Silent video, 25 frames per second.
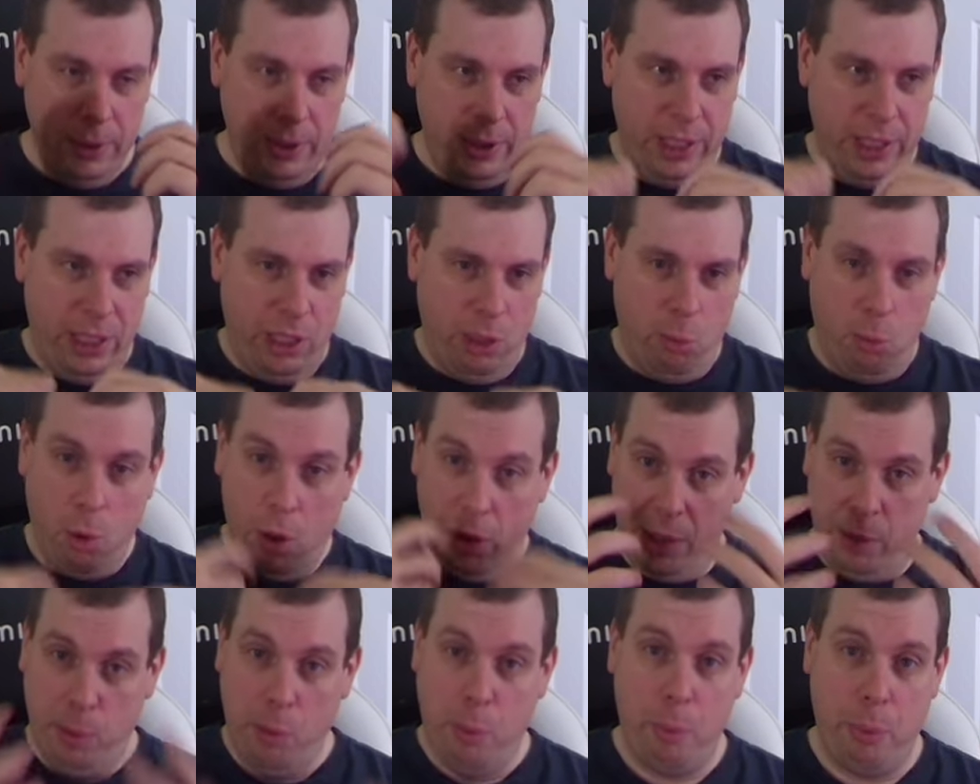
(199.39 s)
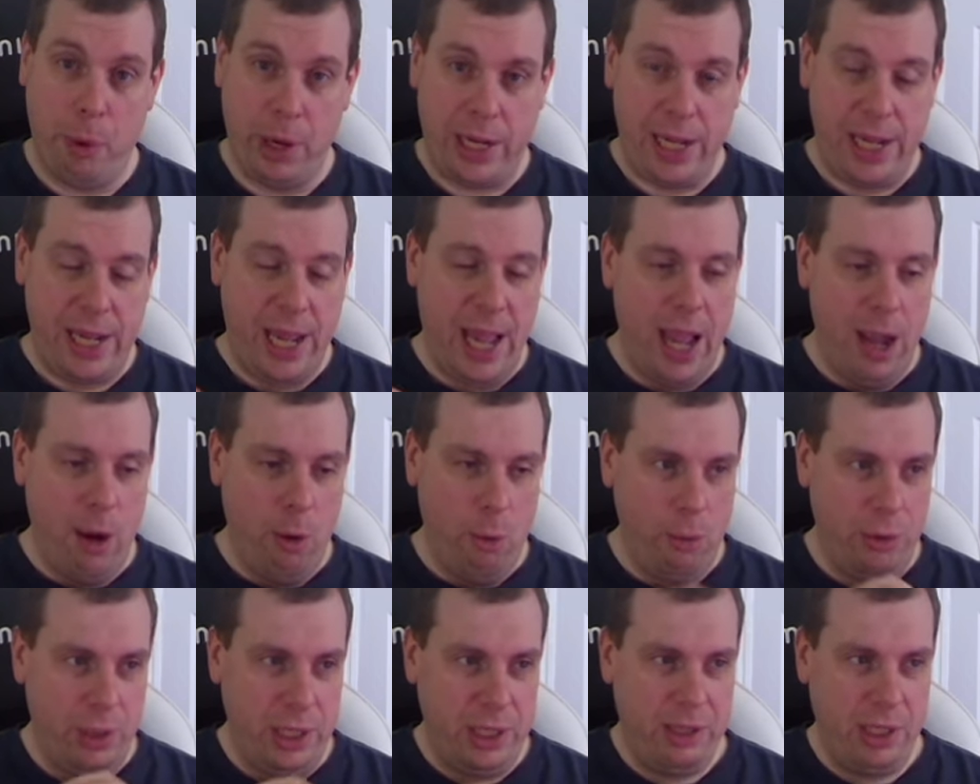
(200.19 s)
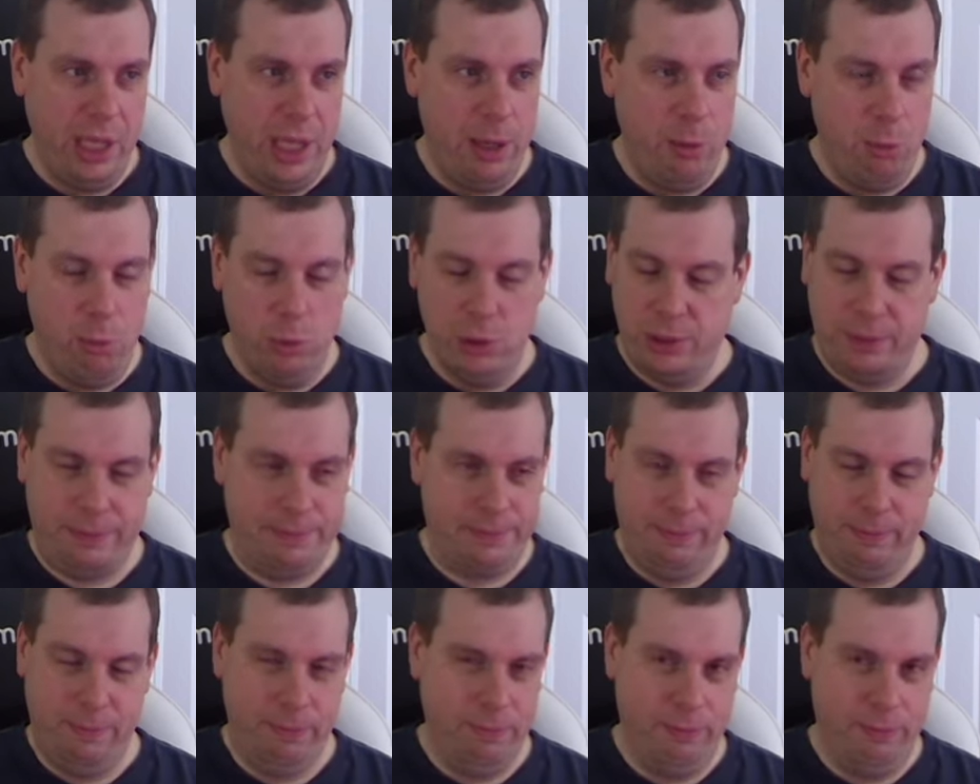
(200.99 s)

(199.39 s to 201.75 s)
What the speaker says: you know, what they were bringing out, it was